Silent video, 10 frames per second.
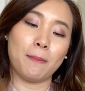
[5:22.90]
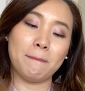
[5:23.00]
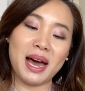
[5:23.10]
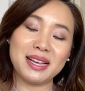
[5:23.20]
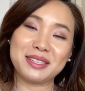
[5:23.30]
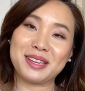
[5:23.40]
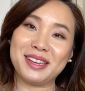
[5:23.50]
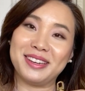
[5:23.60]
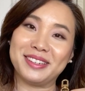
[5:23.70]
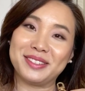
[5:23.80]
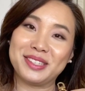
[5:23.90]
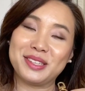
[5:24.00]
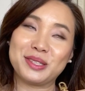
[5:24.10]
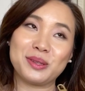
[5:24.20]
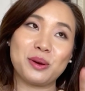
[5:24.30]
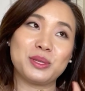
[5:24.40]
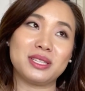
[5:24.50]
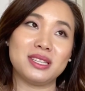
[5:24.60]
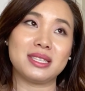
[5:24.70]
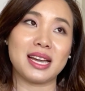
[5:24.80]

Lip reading: mask here. So there was this